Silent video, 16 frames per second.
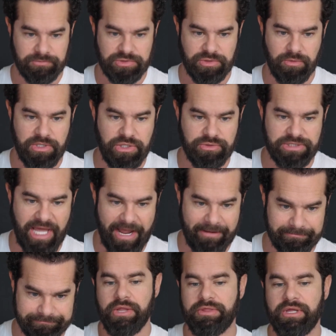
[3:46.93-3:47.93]
So we use
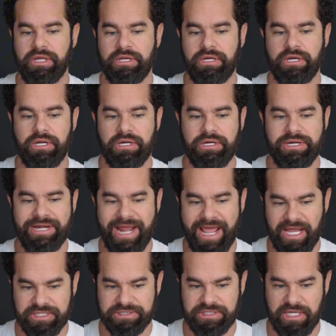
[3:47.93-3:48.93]
that. The
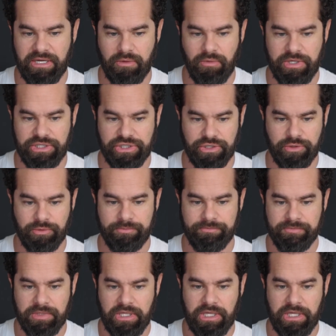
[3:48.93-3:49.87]
next thing we do